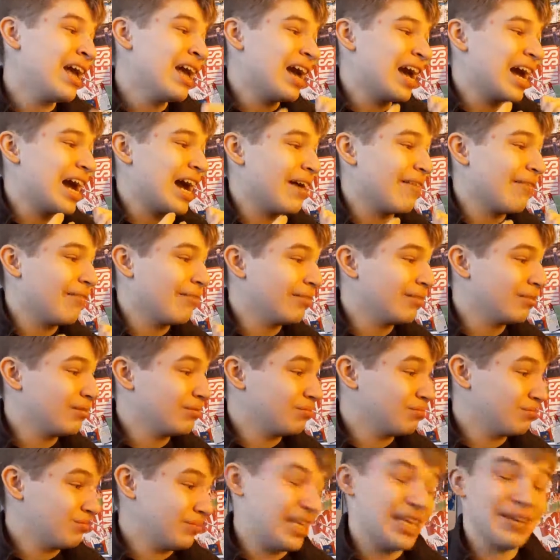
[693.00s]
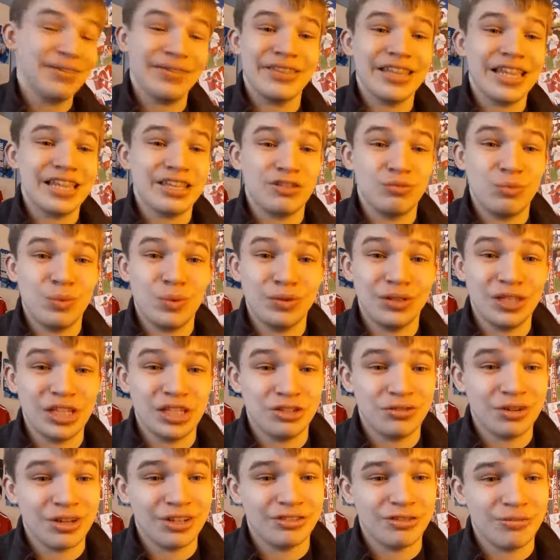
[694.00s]
And given this
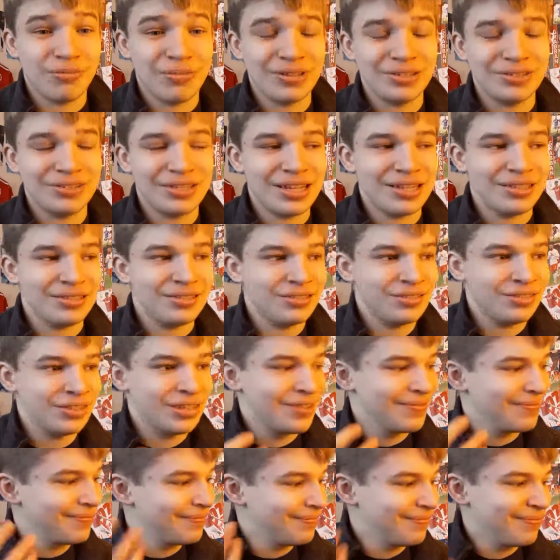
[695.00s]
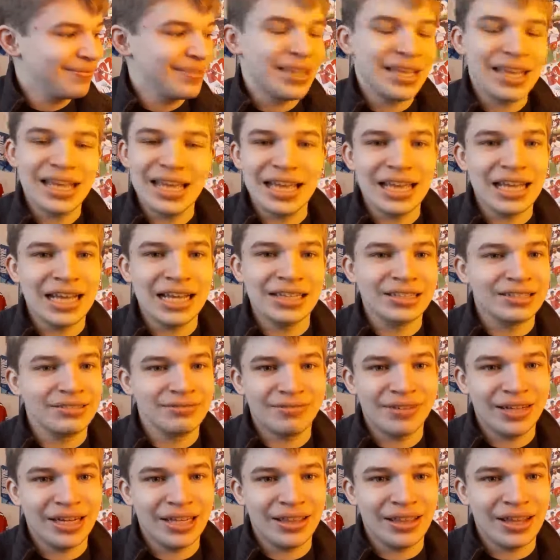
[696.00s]
transfer business, it isn't
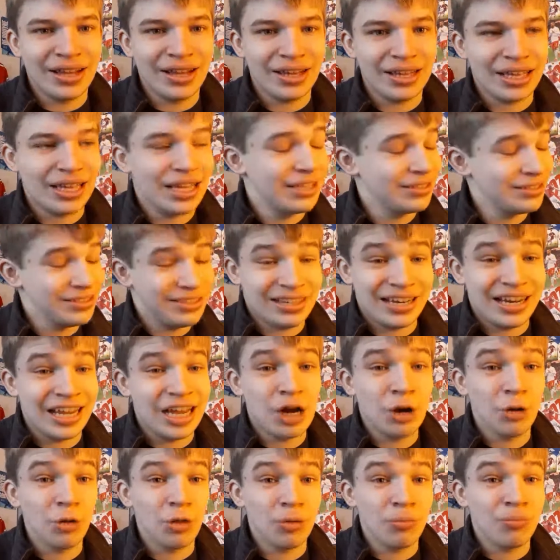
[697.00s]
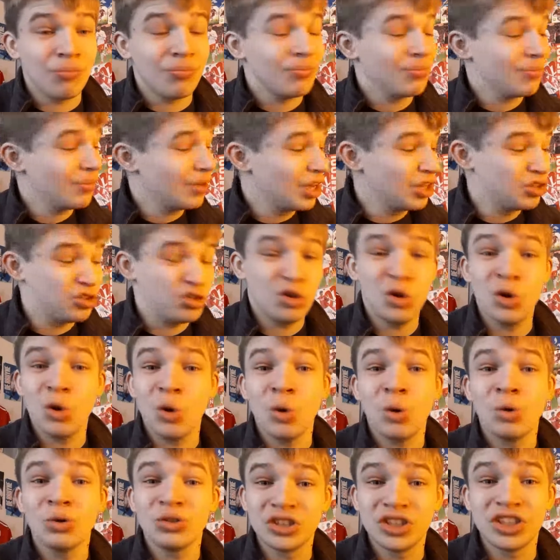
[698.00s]
going to help them at
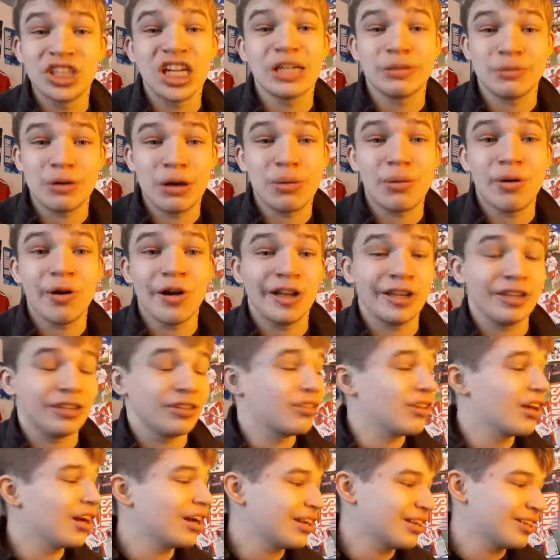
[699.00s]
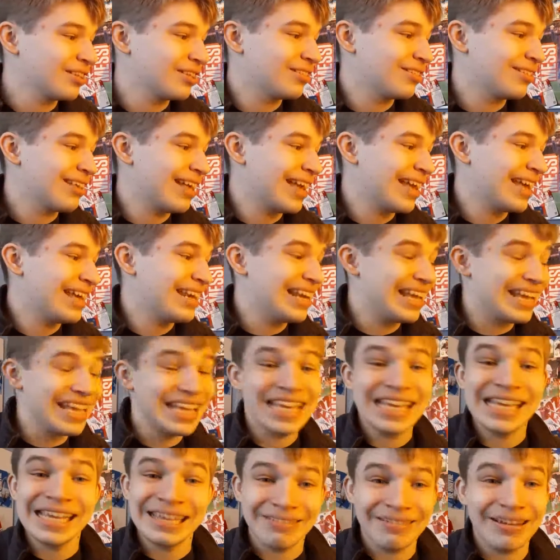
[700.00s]
all to change my mind. So I'm going to say an
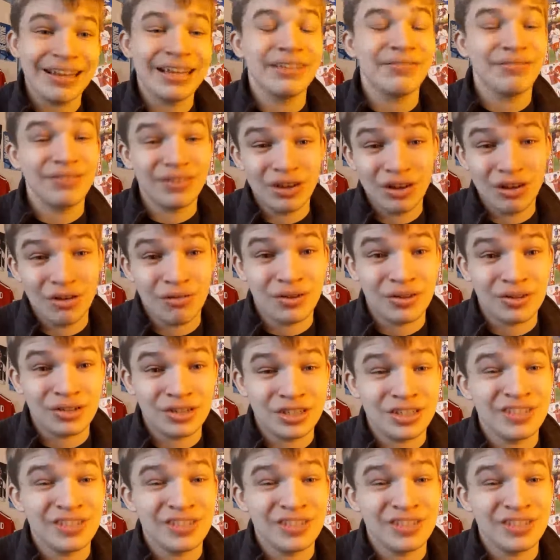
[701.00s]
E grade for Norwich.